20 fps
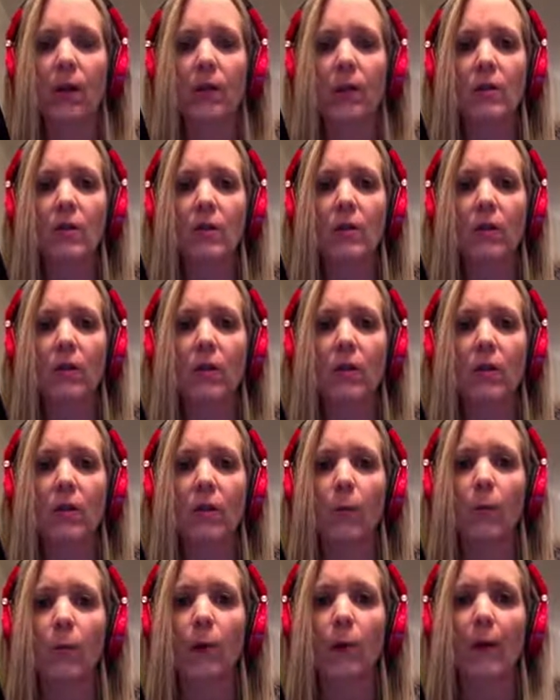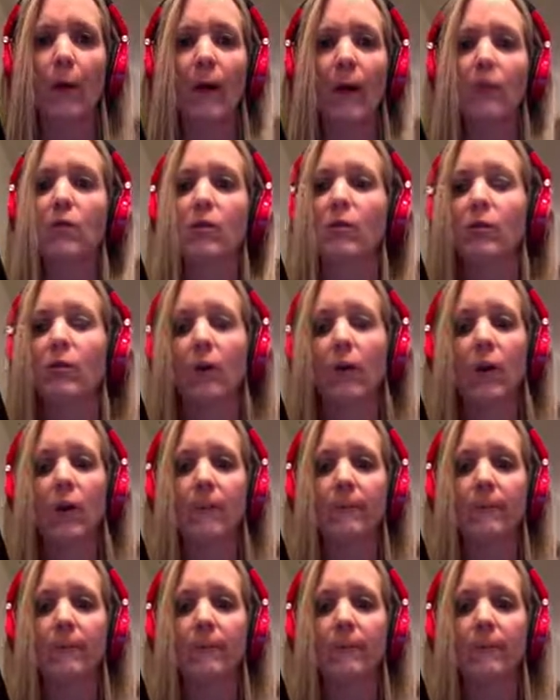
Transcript: Let's just hear what I have so far.